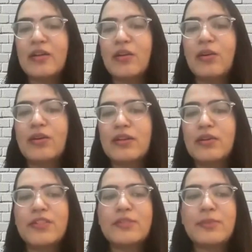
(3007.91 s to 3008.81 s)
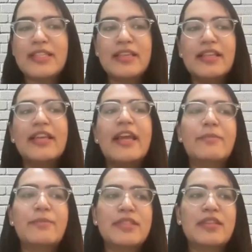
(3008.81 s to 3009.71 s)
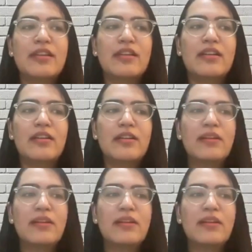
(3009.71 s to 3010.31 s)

or which basically helps the